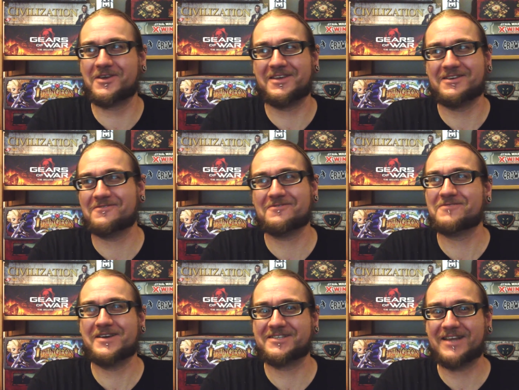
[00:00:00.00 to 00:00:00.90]
we
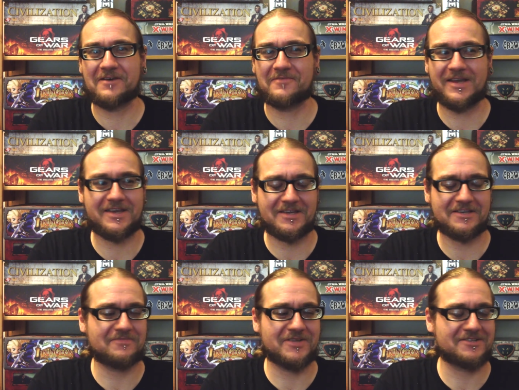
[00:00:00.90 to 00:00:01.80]
always now play
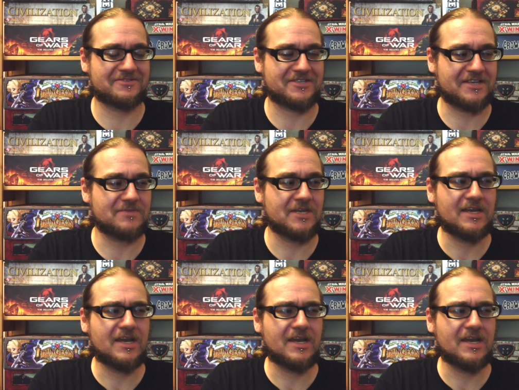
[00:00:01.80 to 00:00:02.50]
Kingdom Builder, it seems.